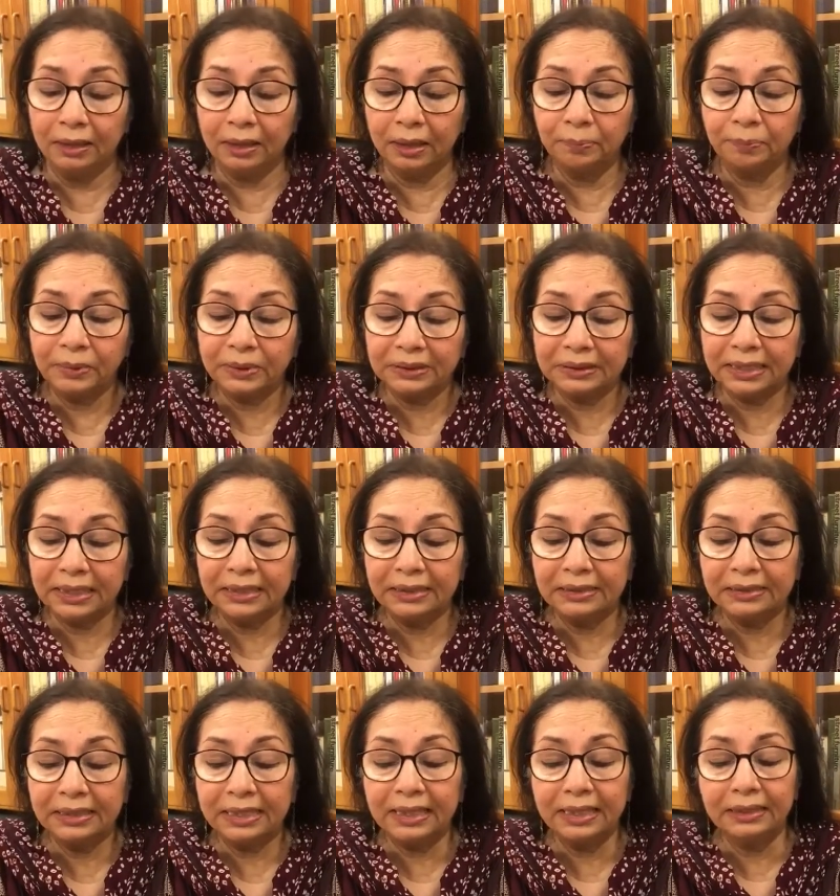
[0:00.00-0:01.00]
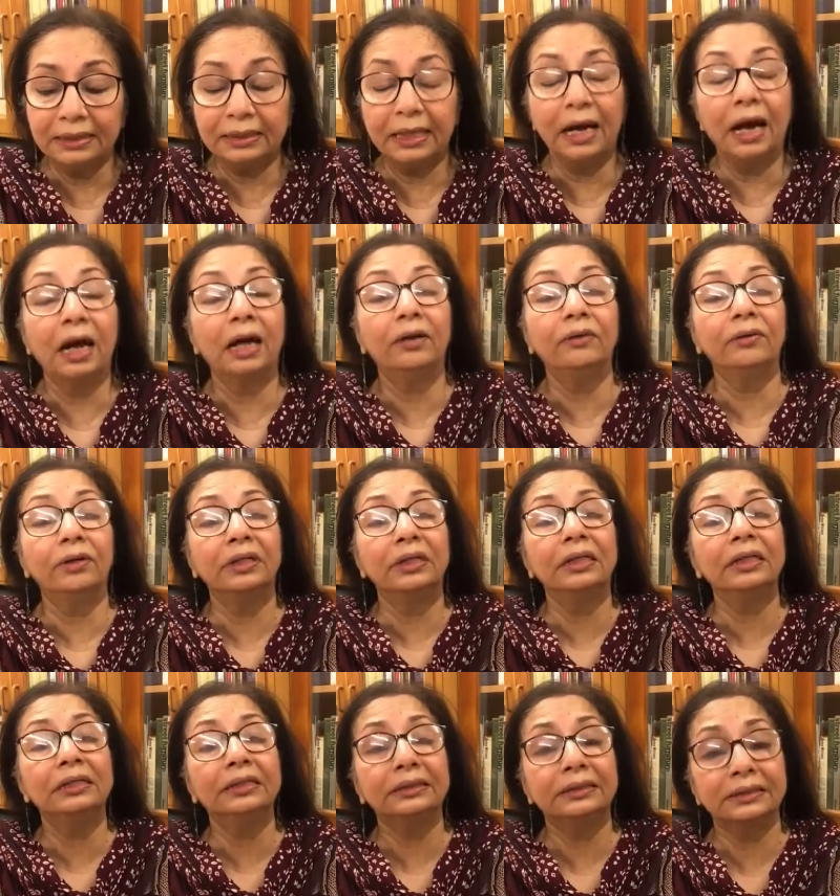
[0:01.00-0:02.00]
representing the
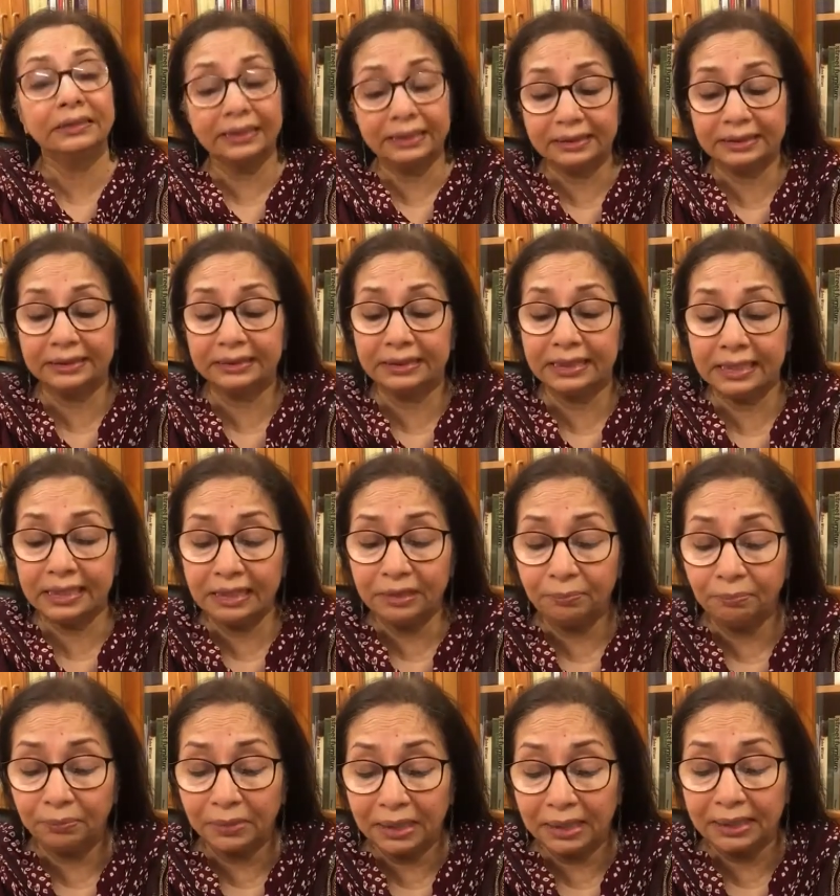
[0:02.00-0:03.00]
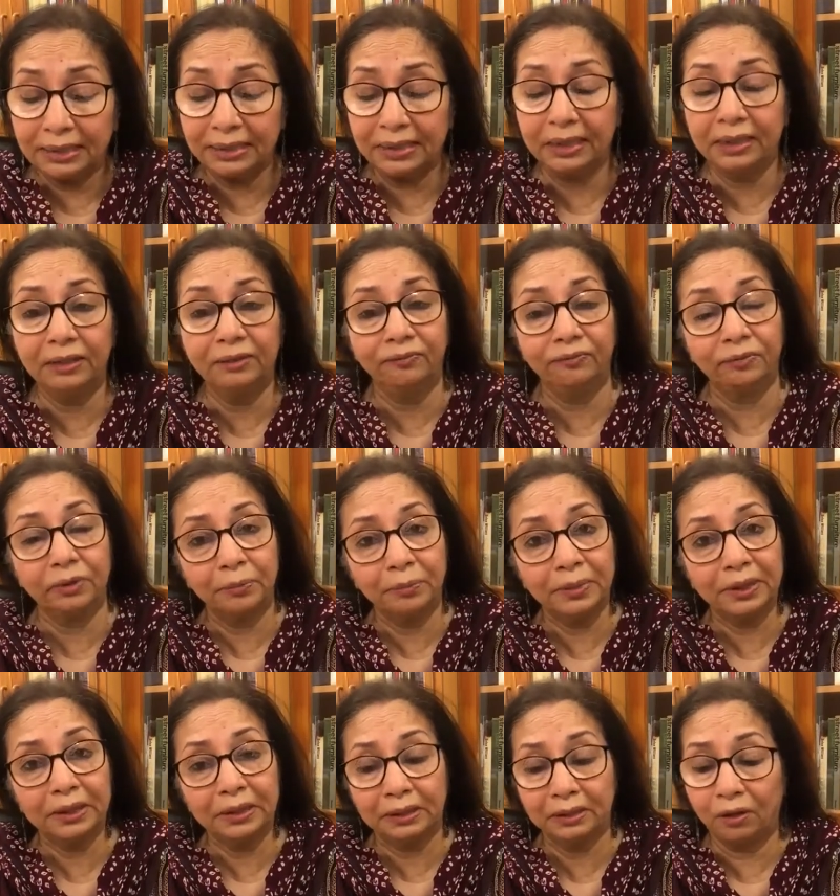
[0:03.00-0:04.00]
160 million
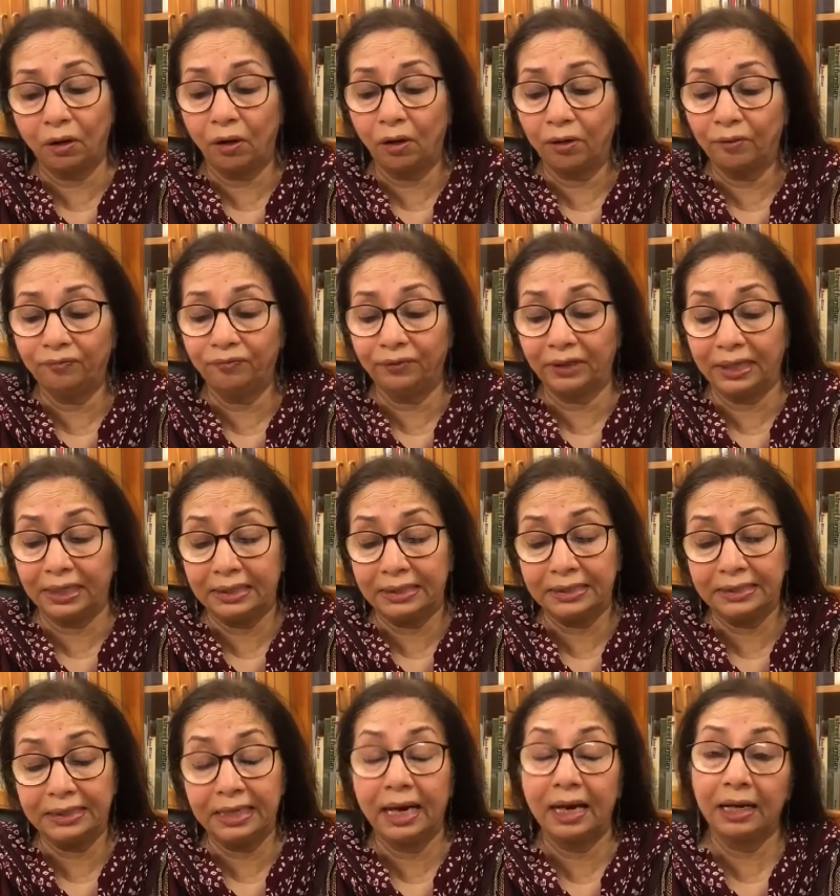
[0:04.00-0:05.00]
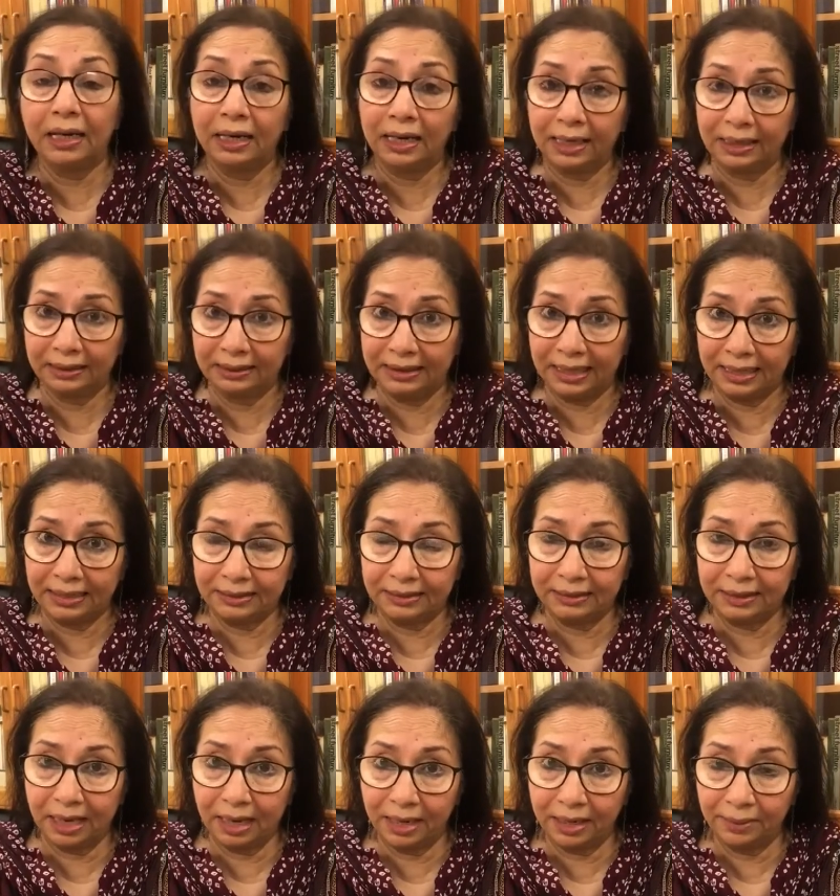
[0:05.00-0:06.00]
women of India at that
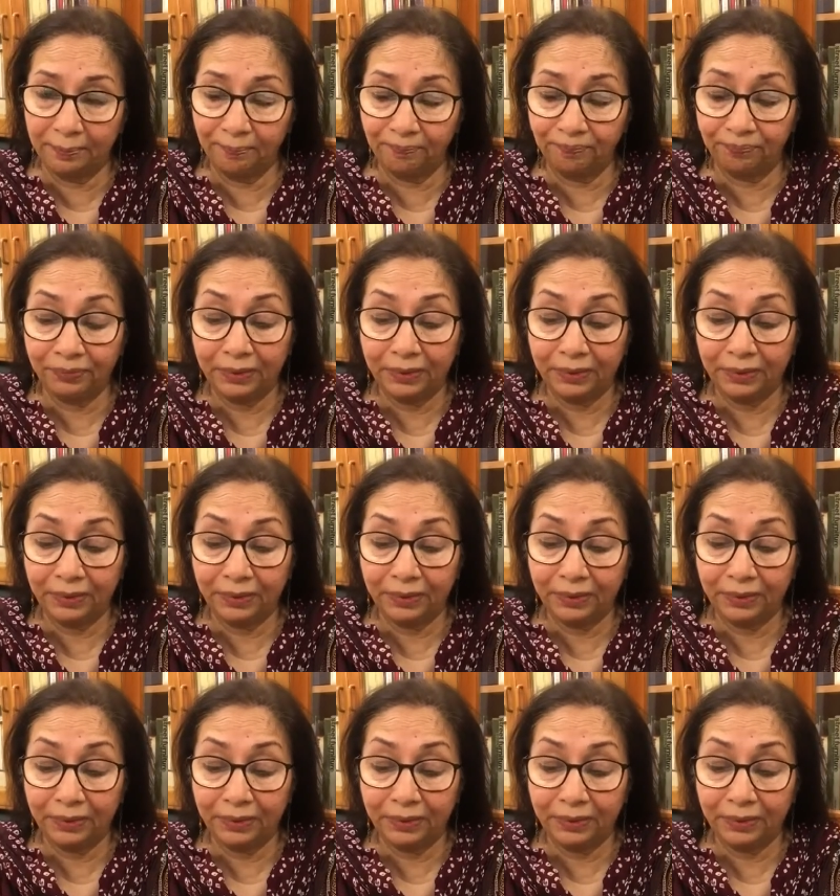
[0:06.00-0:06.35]
time.